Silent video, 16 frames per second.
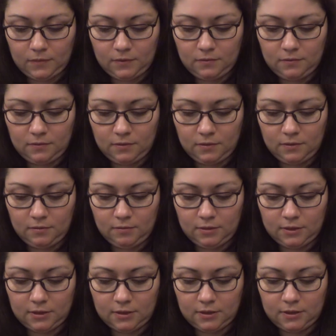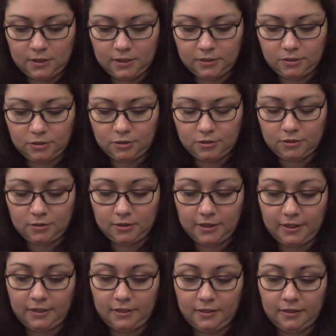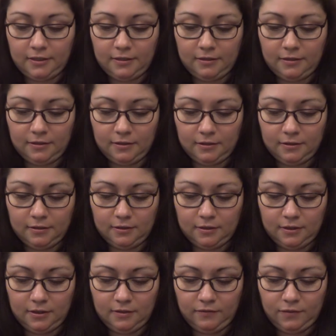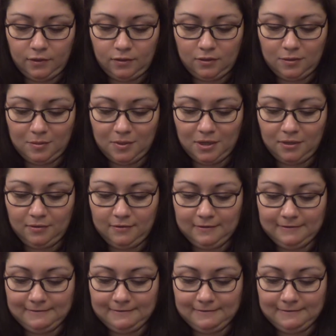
See what the texture's like, if it'll come out.